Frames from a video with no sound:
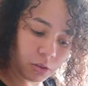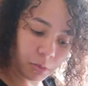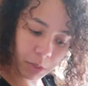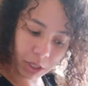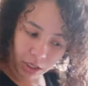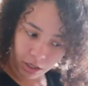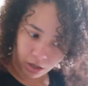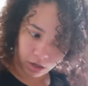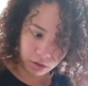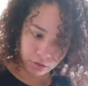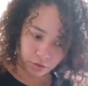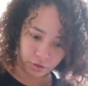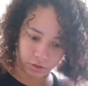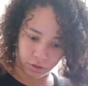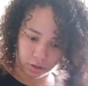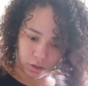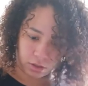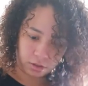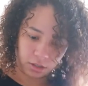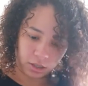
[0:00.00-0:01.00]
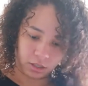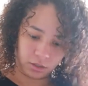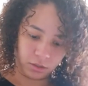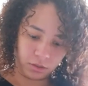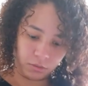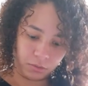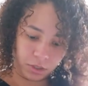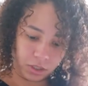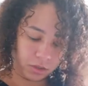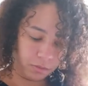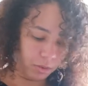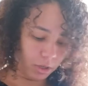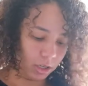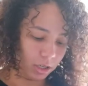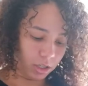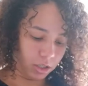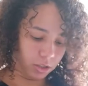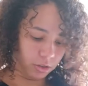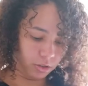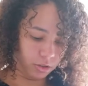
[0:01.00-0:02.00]
So my mom just contacted me about
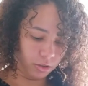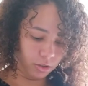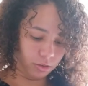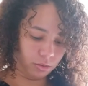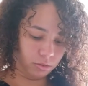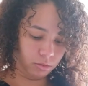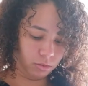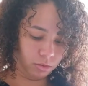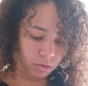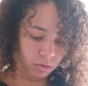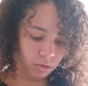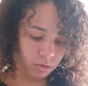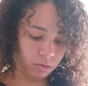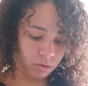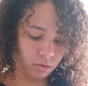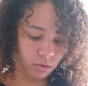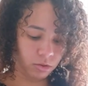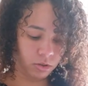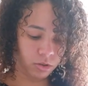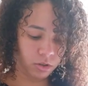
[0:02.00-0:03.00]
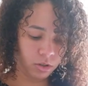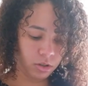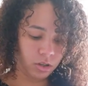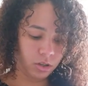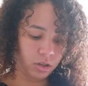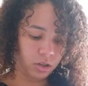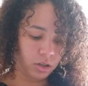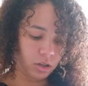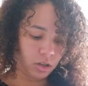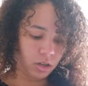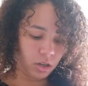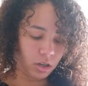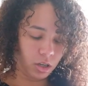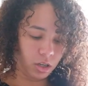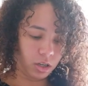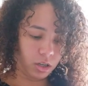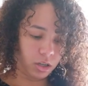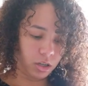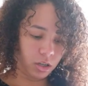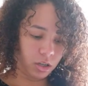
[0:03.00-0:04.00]
an issue.
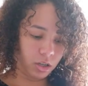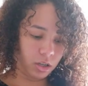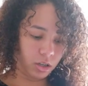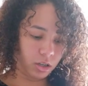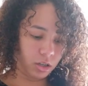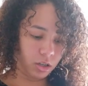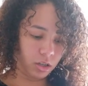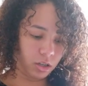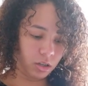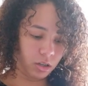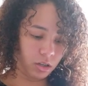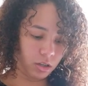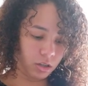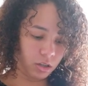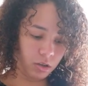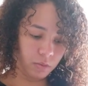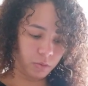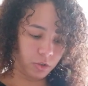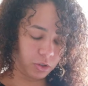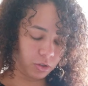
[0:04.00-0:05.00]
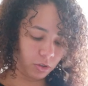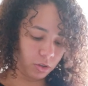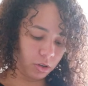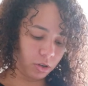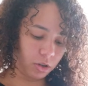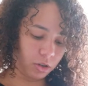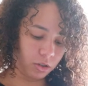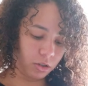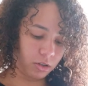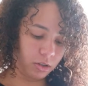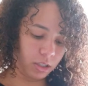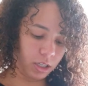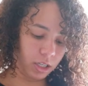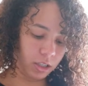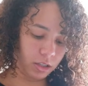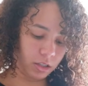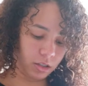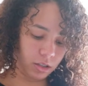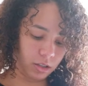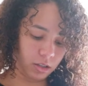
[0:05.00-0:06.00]
And I'm just gonna call the
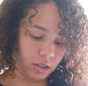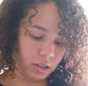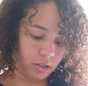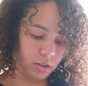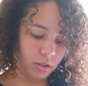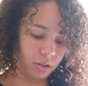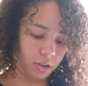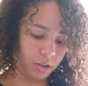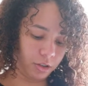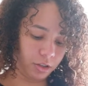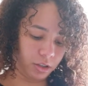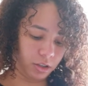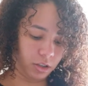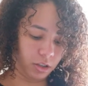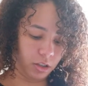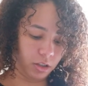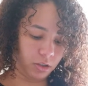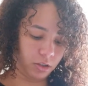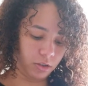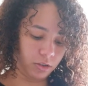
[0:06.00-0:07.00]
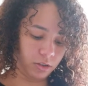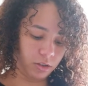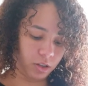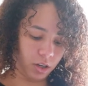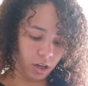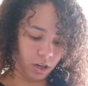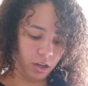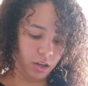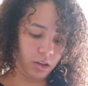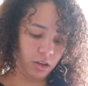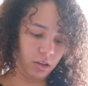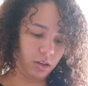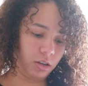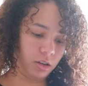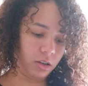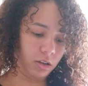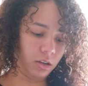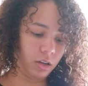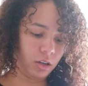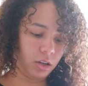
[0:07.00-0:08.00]
tech that's currently on site,
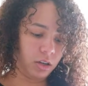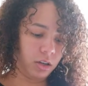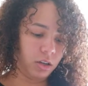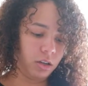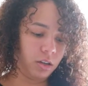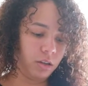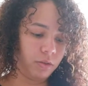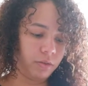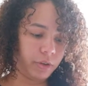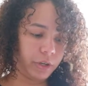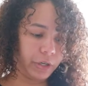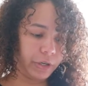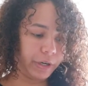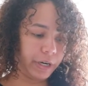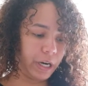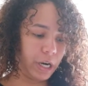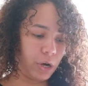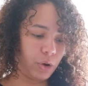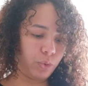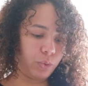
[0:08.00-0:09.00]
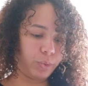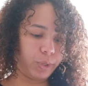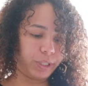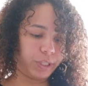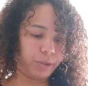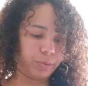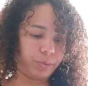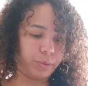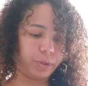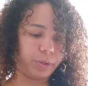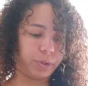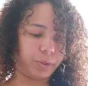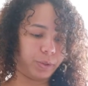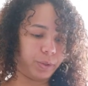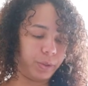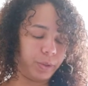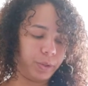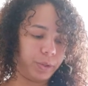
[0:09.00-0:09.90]
figure out what the real